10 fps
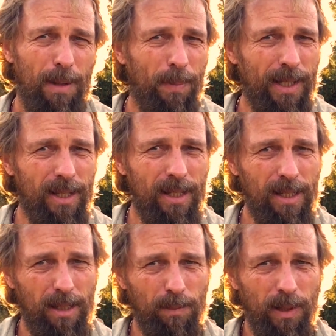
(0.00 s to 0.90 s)
But this
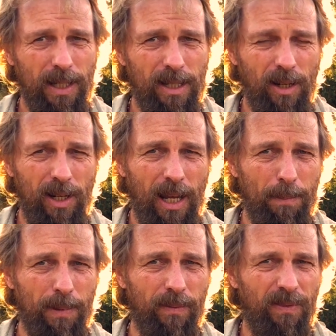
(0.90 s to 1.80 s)
split has only
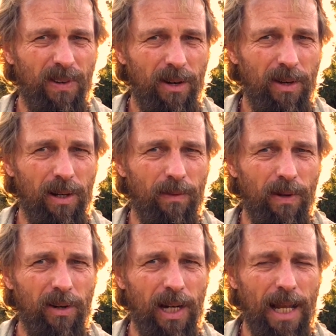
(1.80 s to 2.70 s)
happened very,
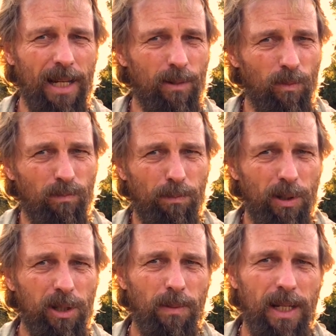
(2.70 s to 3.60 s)
very late,
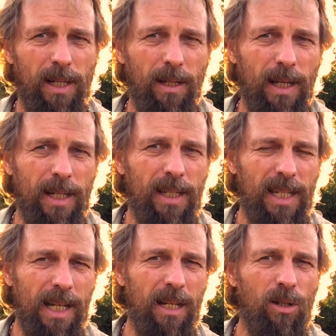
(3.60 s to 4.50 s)
possibly at a
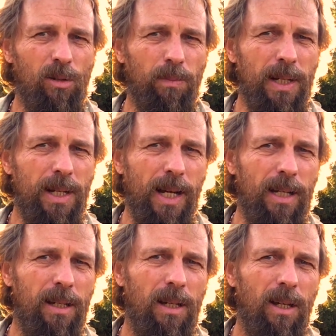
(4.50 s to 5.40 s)
second to
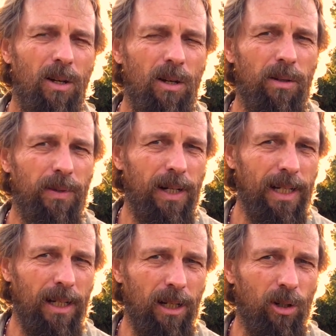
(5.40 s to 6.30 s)
midnight of our
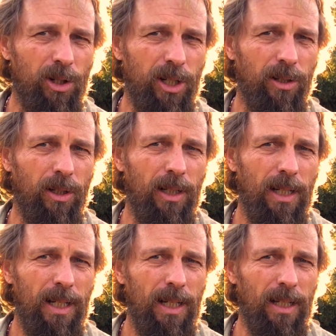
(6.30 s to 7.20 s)
ecological
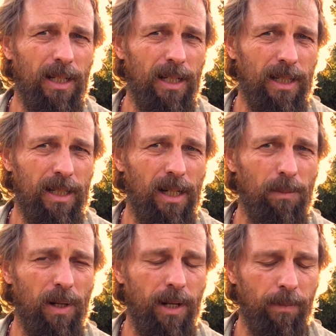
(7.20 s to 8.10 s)

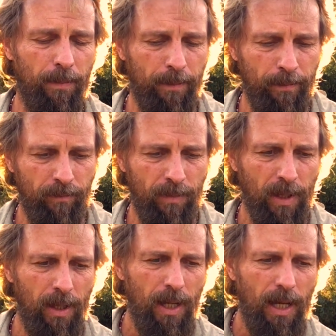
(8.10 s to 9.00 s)
timeline.
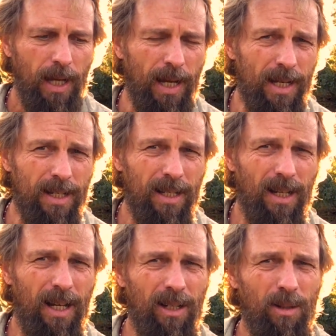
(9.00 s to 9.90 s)
And
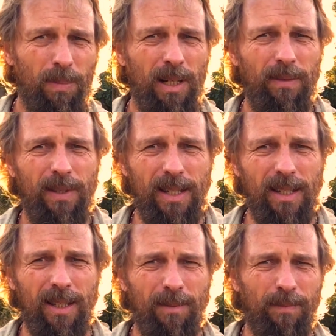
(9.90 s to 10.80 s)
I don't believe
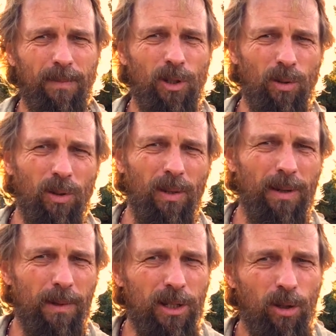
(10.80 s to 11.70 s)
there's
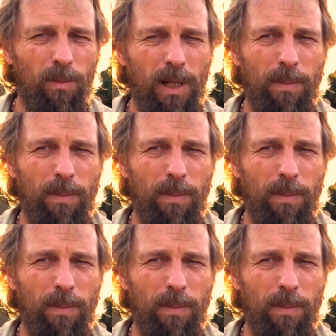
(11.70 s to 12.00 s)
too many